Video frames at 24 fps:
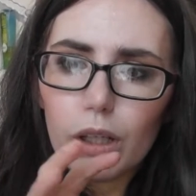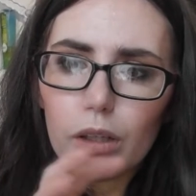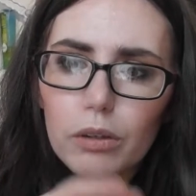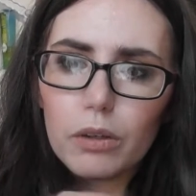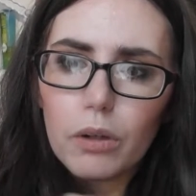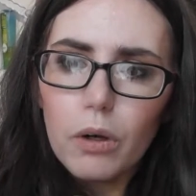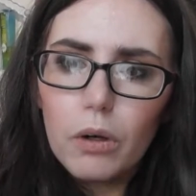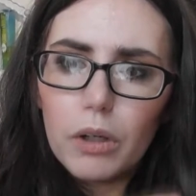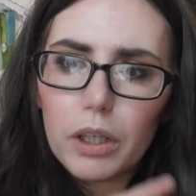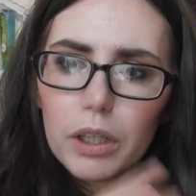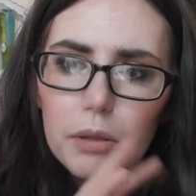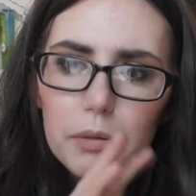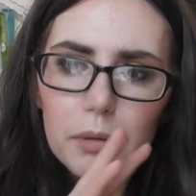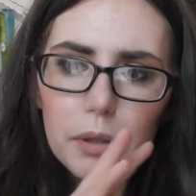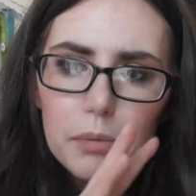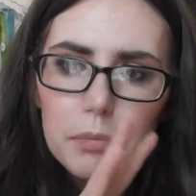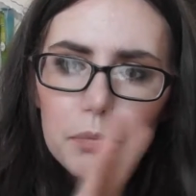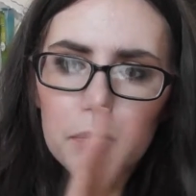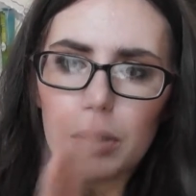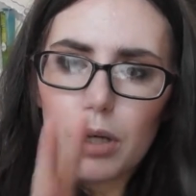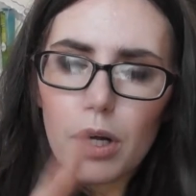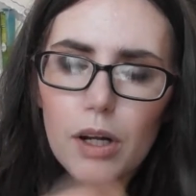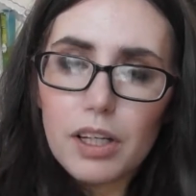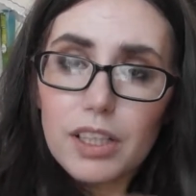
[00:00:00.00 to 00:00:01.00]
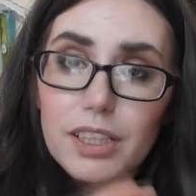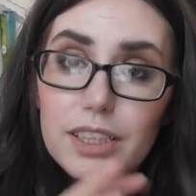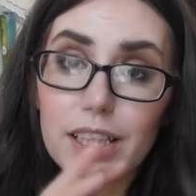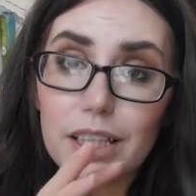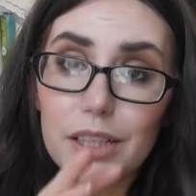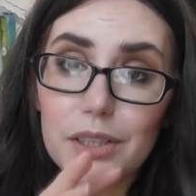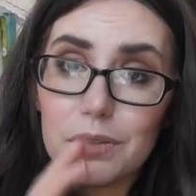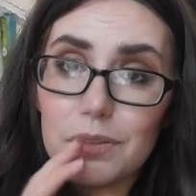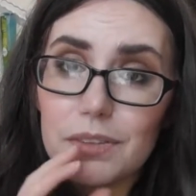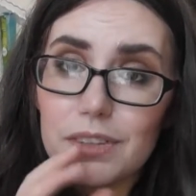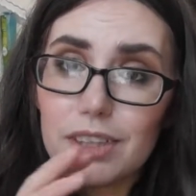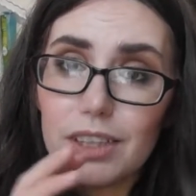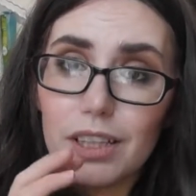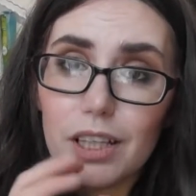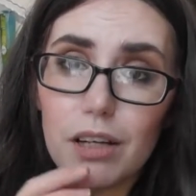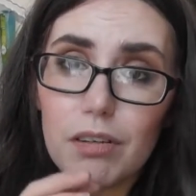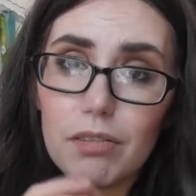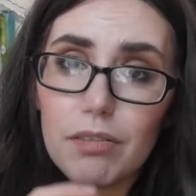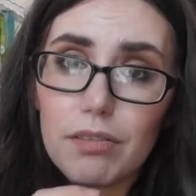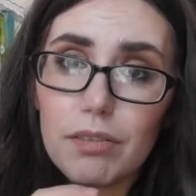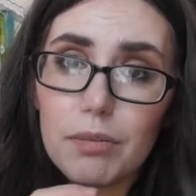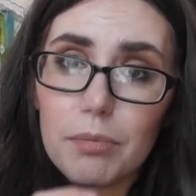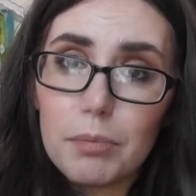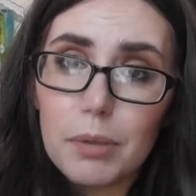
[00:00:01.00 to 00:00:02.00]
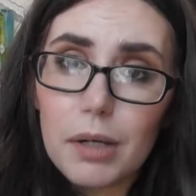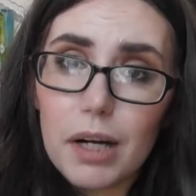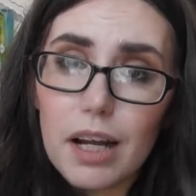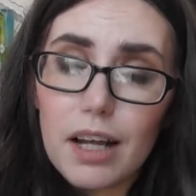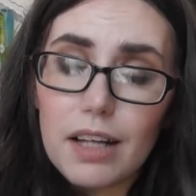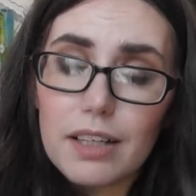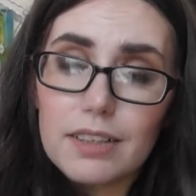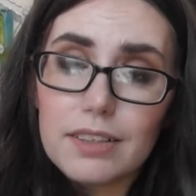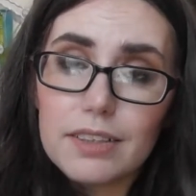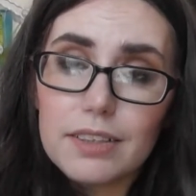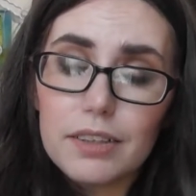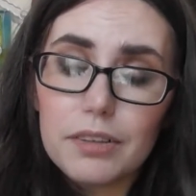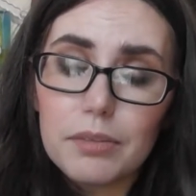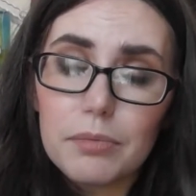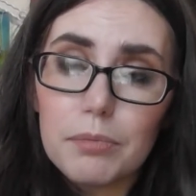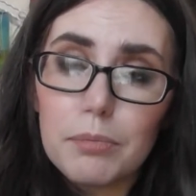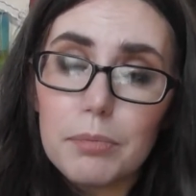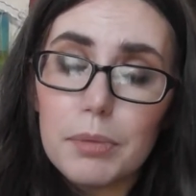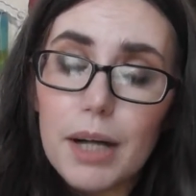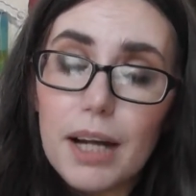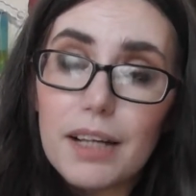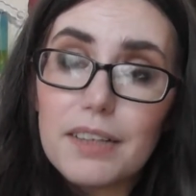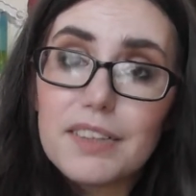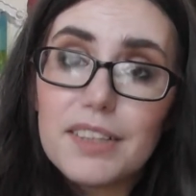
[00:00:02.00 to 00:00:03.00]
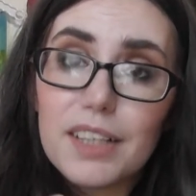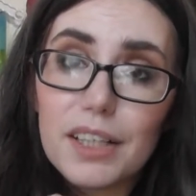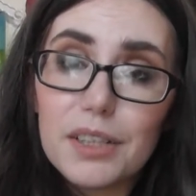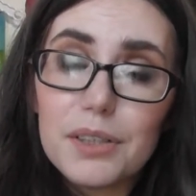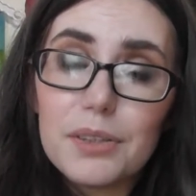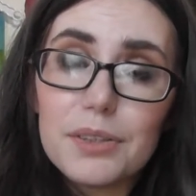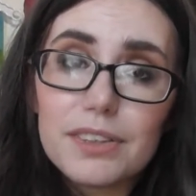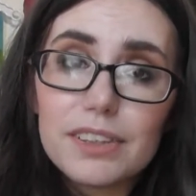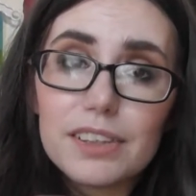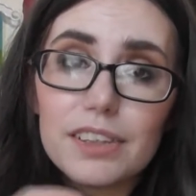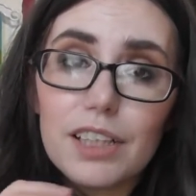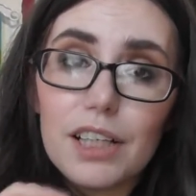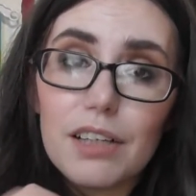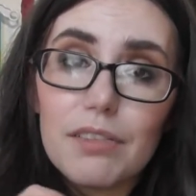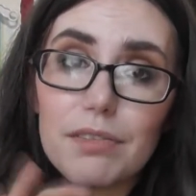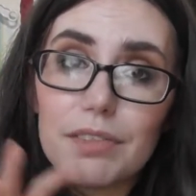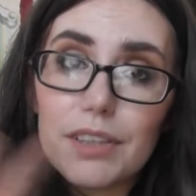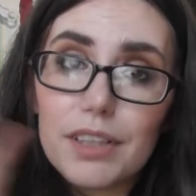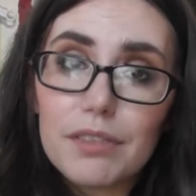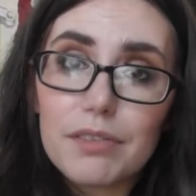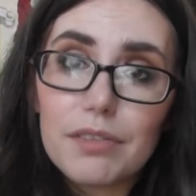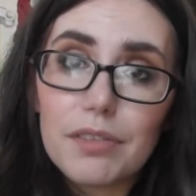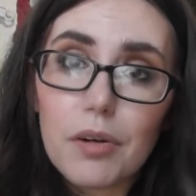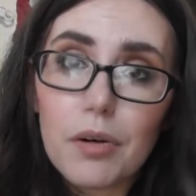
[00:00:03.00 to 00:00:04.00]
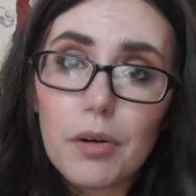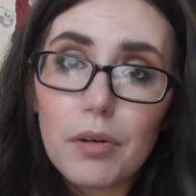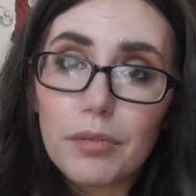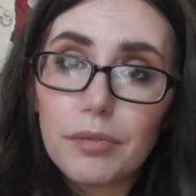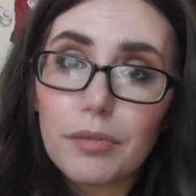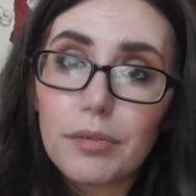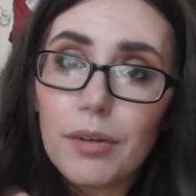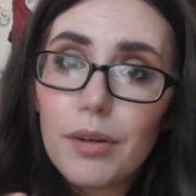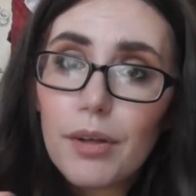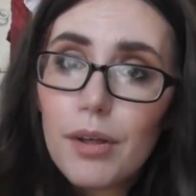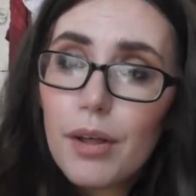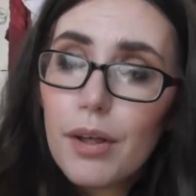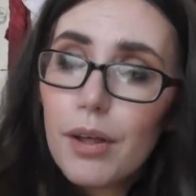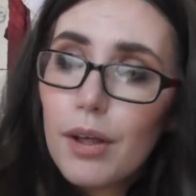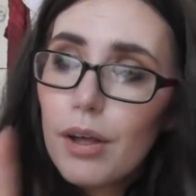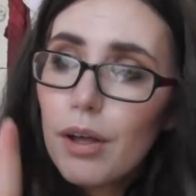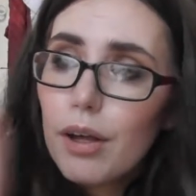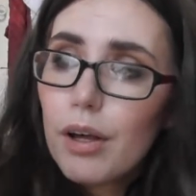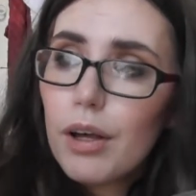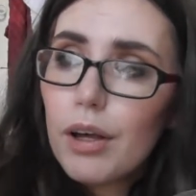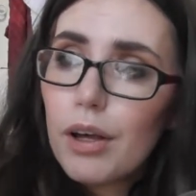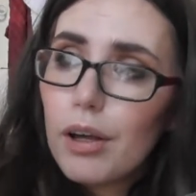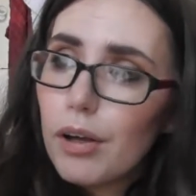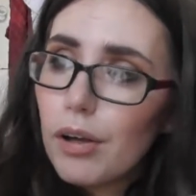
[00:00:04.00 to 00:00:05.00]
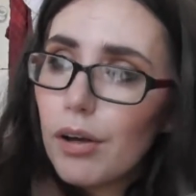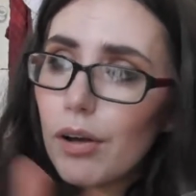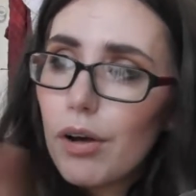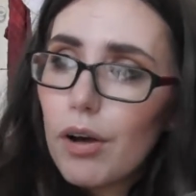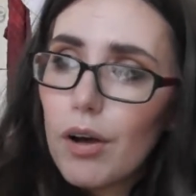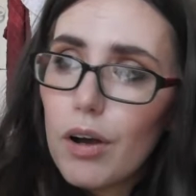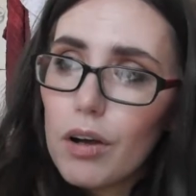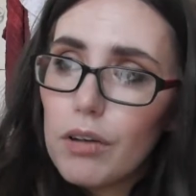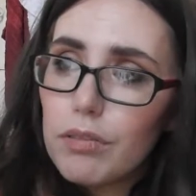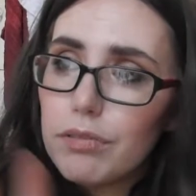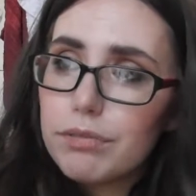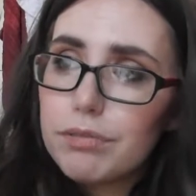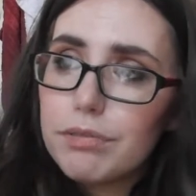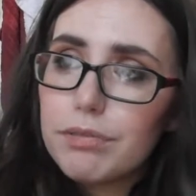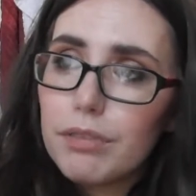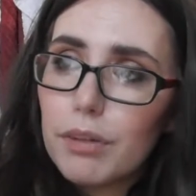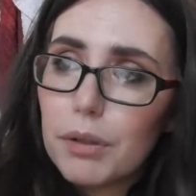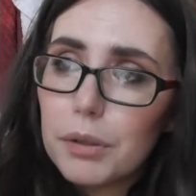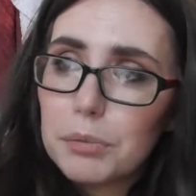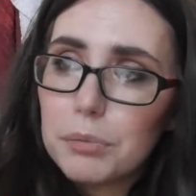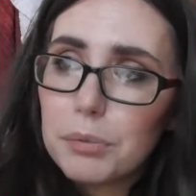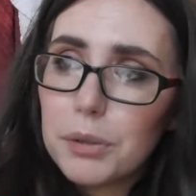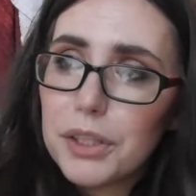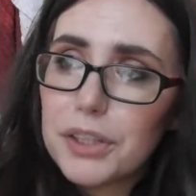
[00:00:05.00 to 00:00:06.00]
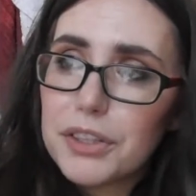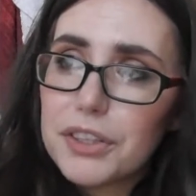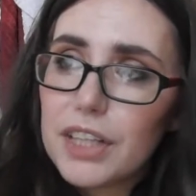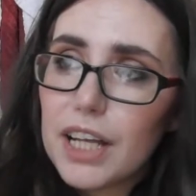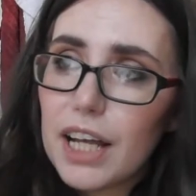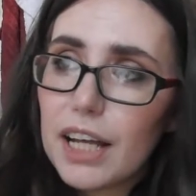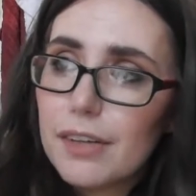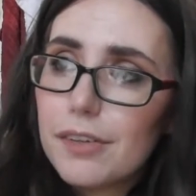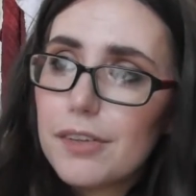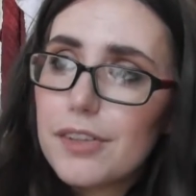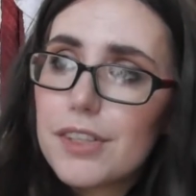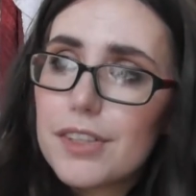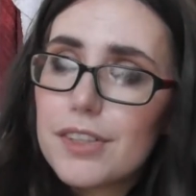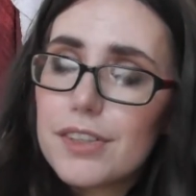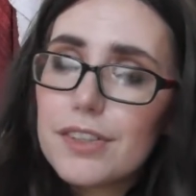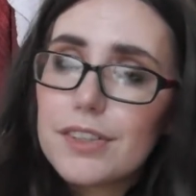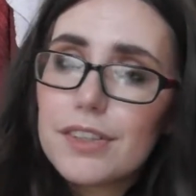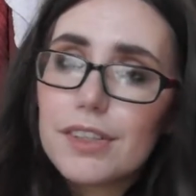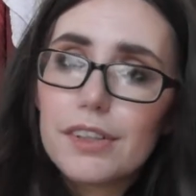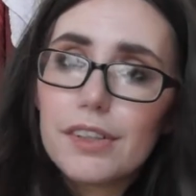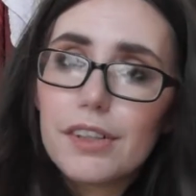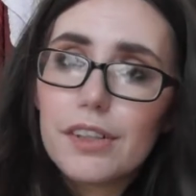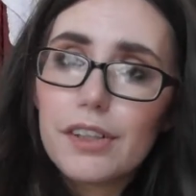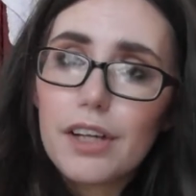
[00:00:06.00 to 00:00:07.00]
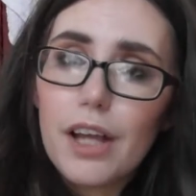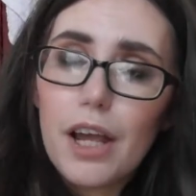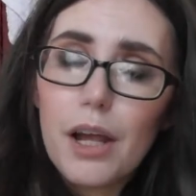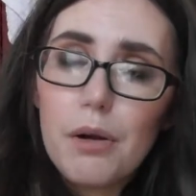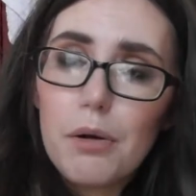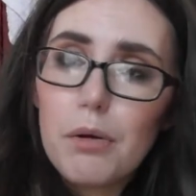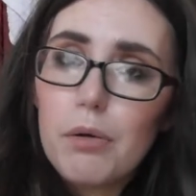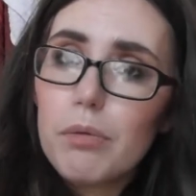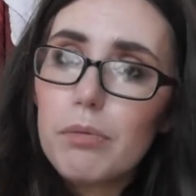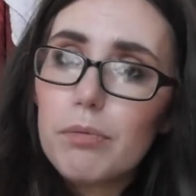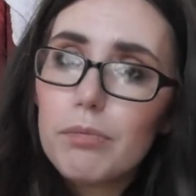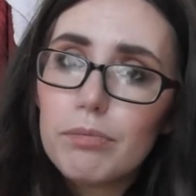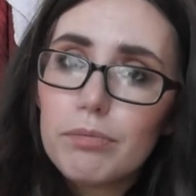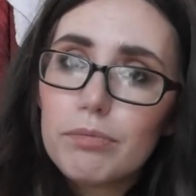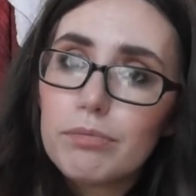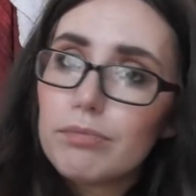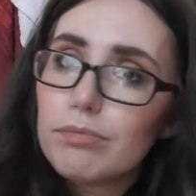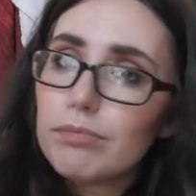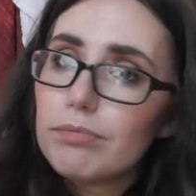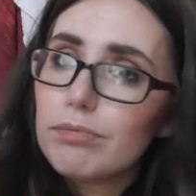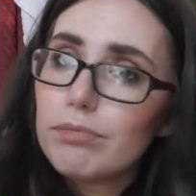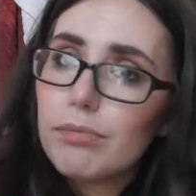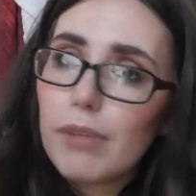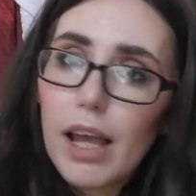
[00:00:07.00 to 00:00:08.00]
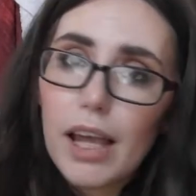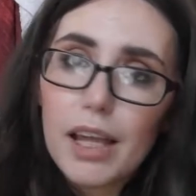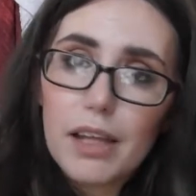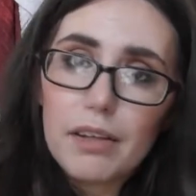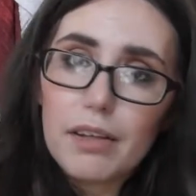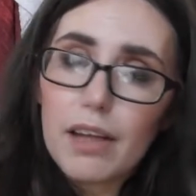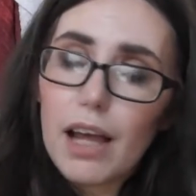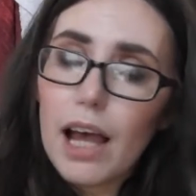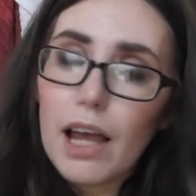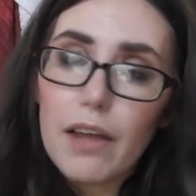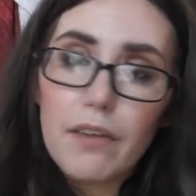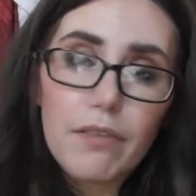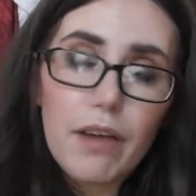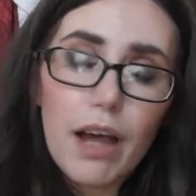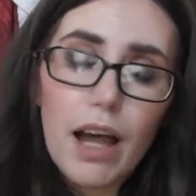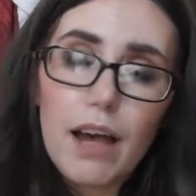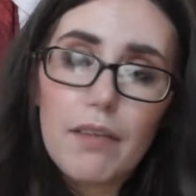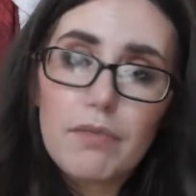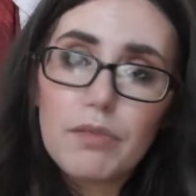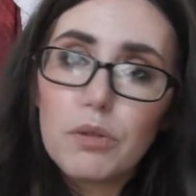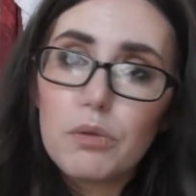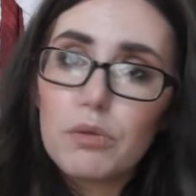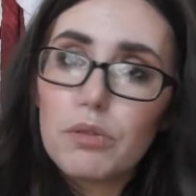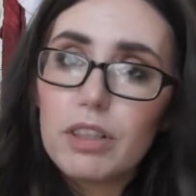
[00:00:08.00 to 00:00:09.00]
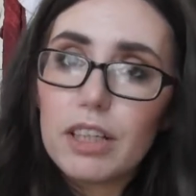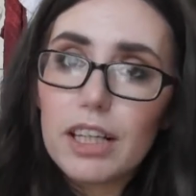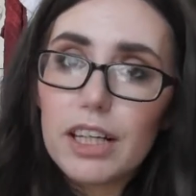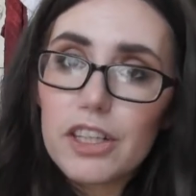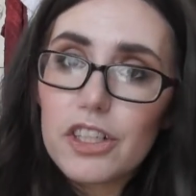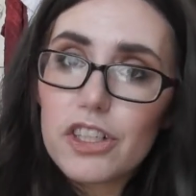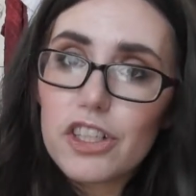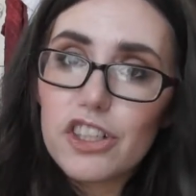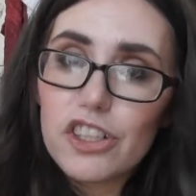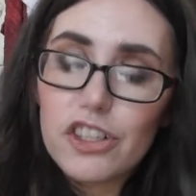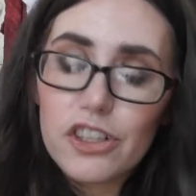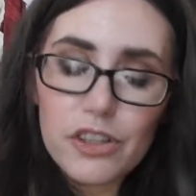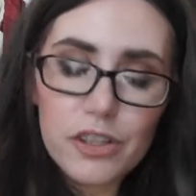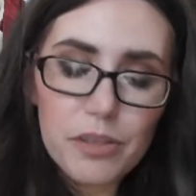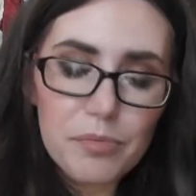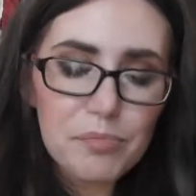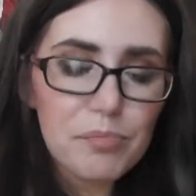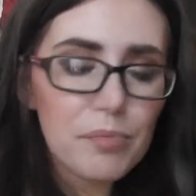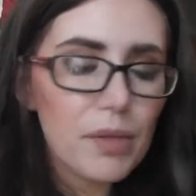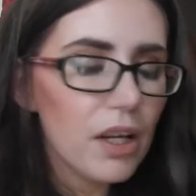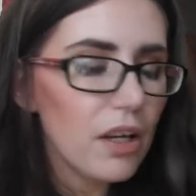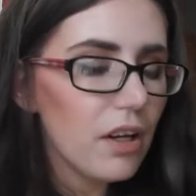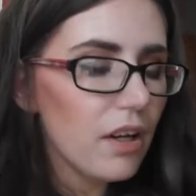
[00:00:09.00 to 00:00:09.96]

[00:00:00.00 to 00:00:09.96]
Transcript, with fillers: talking about products I used to love from brands and brands I used to love that have gone off on weird tangents and are now I have no relation to them.